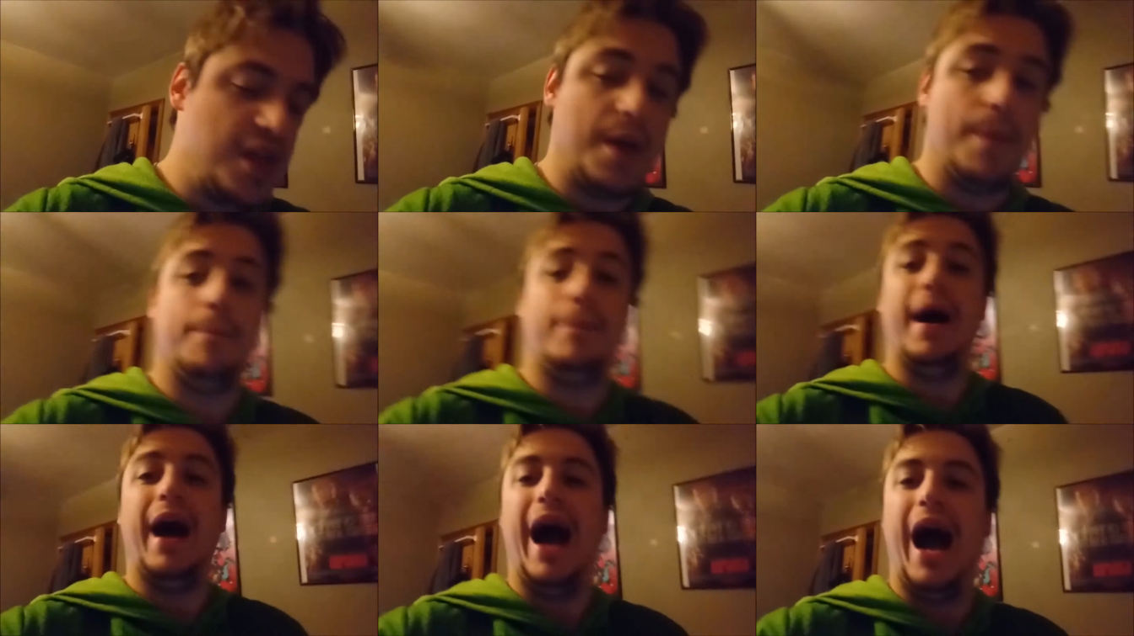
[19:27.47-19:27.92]

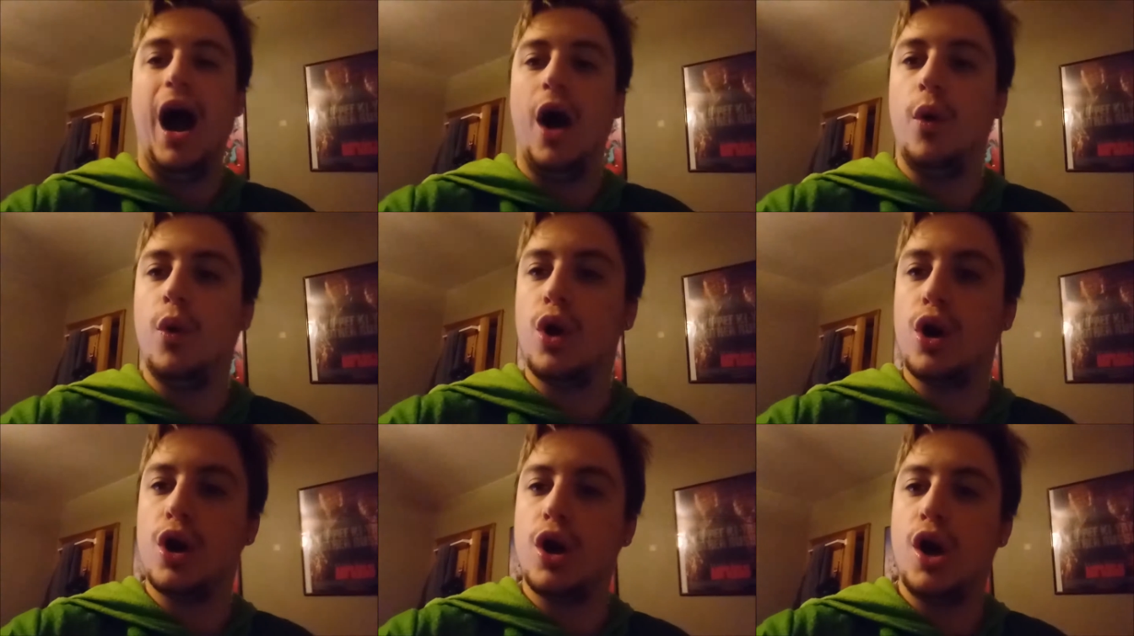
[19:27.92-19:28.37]
the
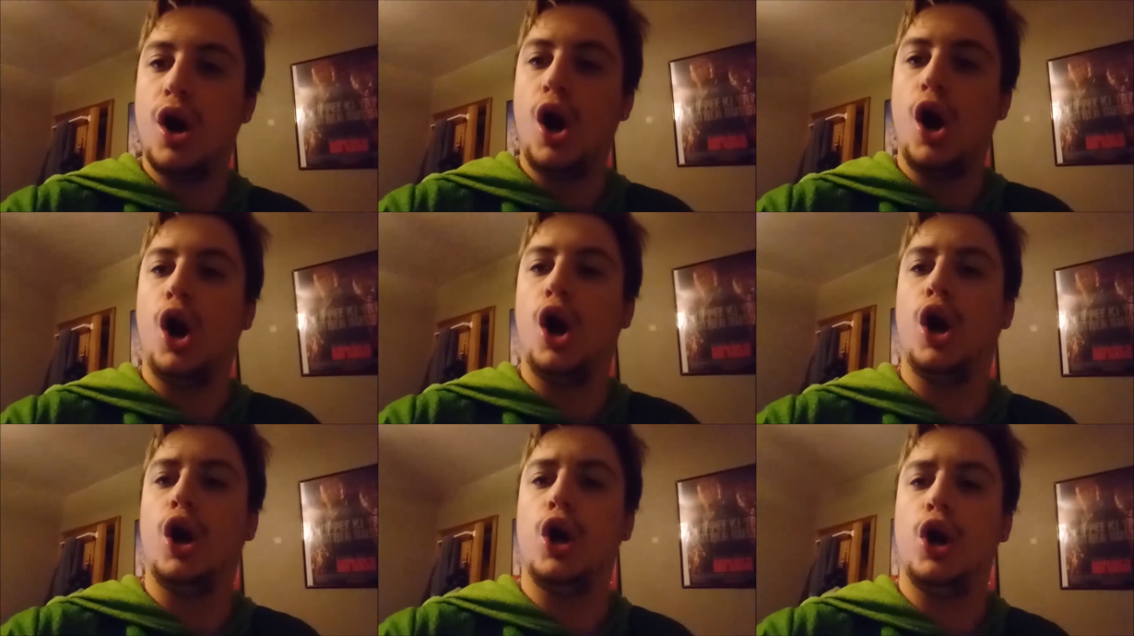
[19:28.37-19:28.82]
power
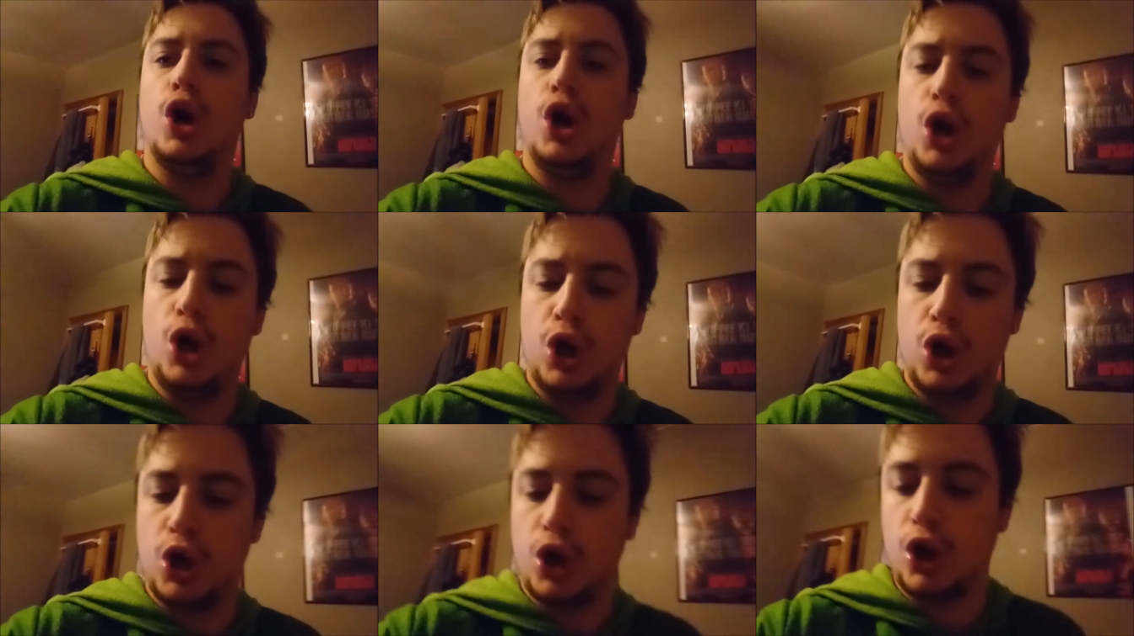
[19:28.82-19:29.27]

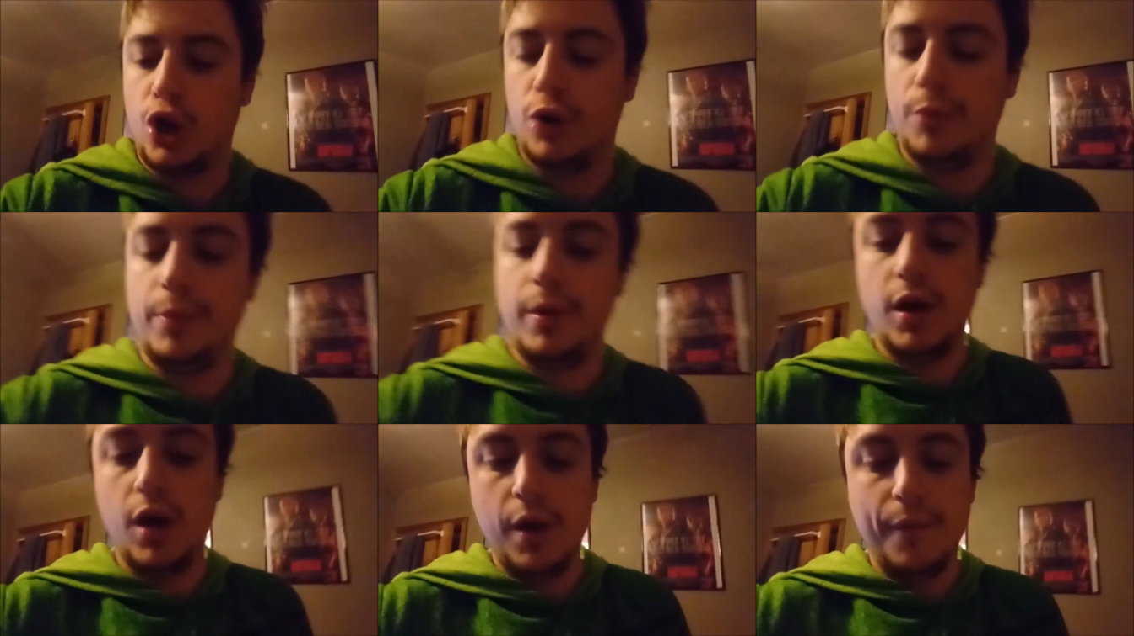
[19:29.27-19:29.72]

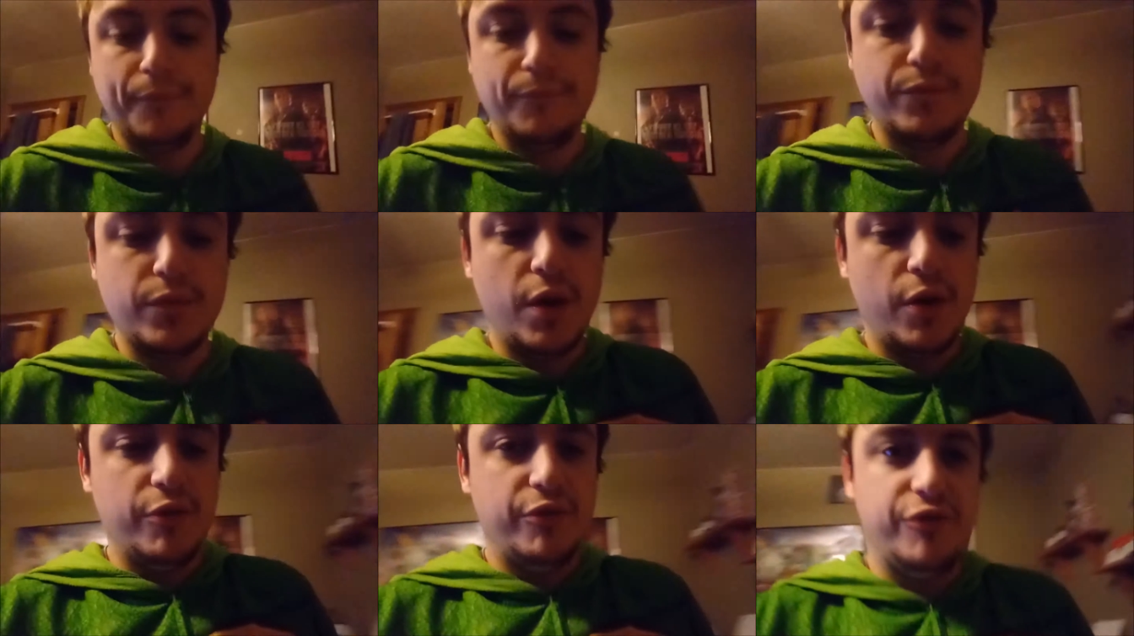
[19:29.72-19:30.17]
herb
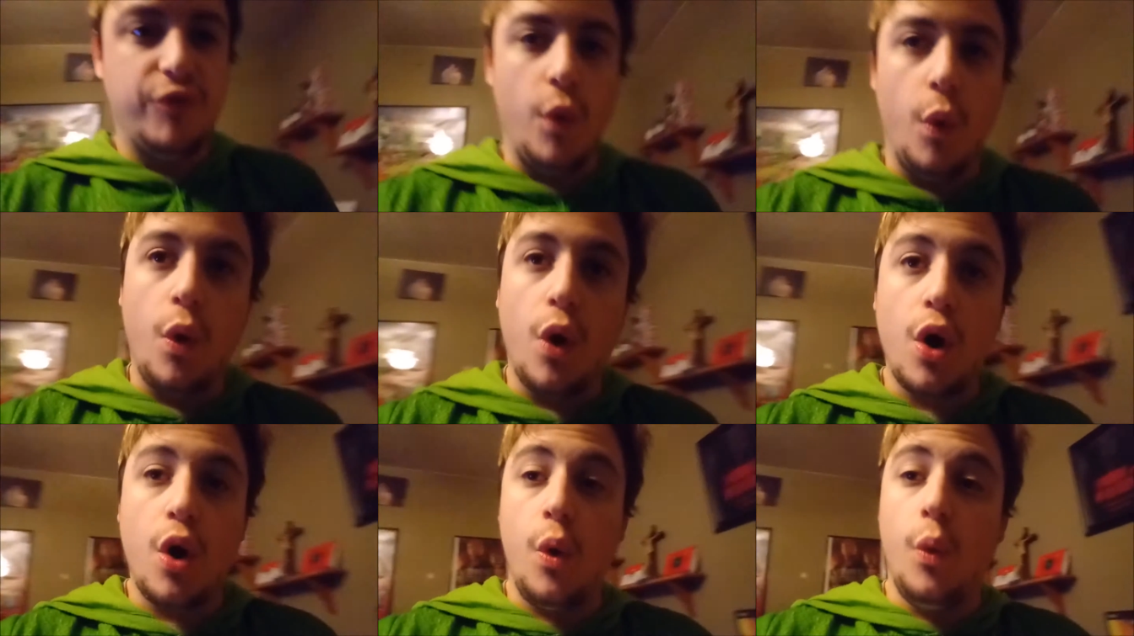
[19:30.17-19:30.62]

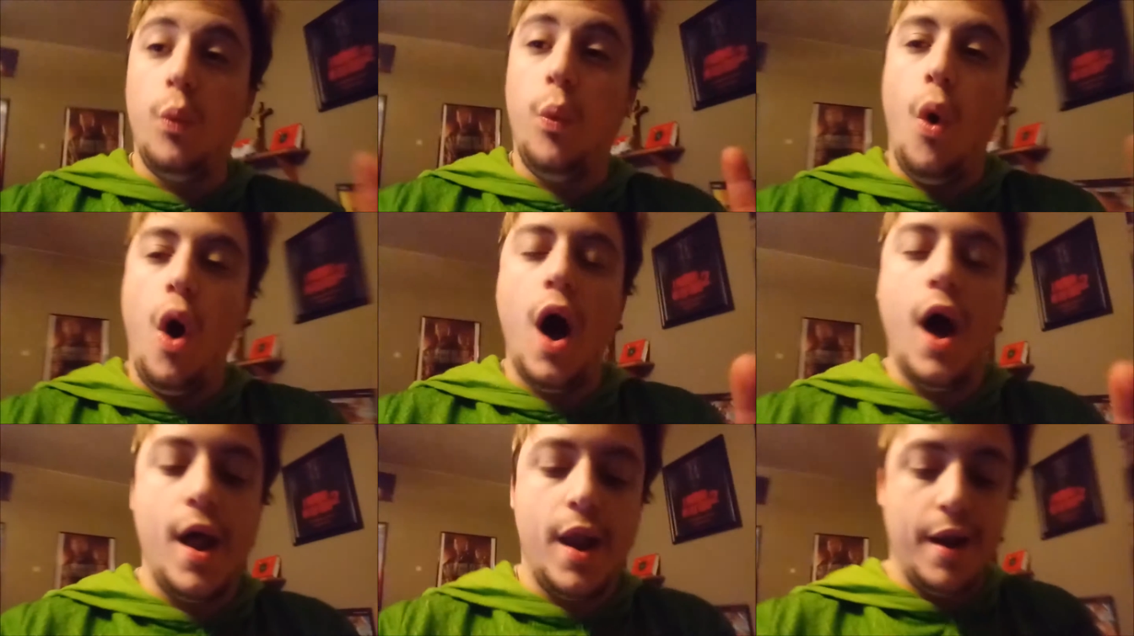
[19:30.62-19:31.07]
for
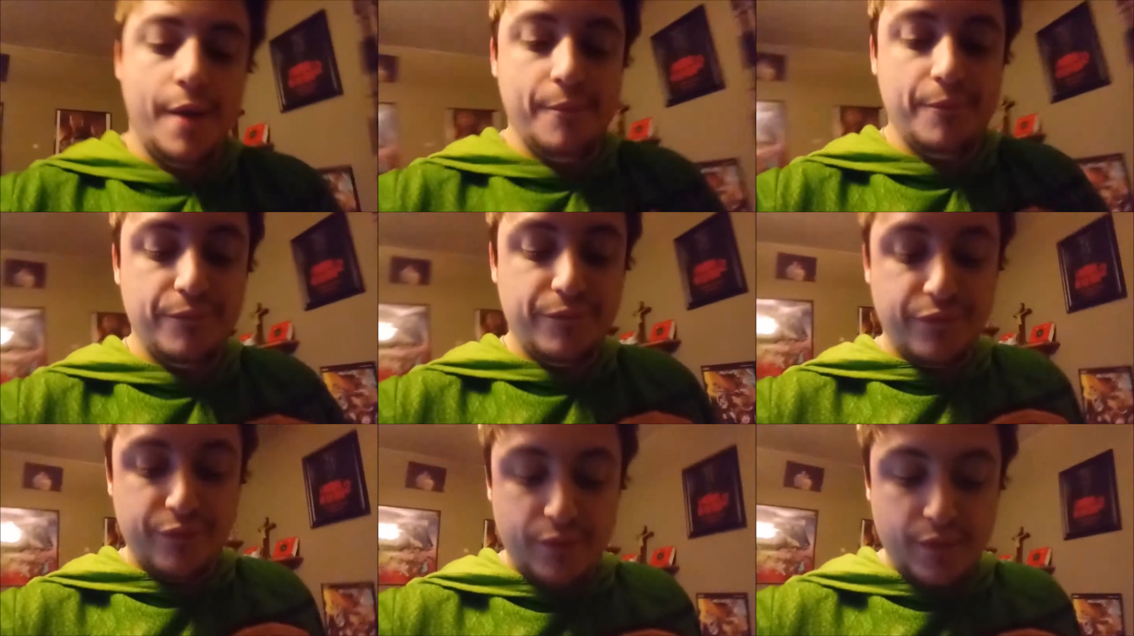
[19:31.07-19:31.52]

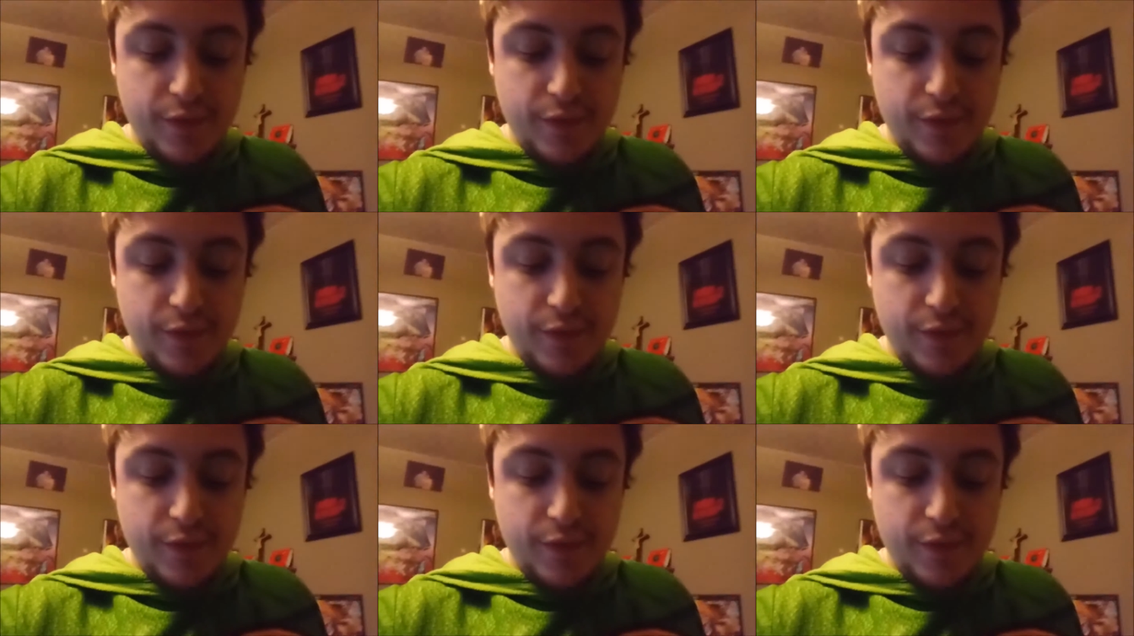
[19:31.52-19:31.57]
one.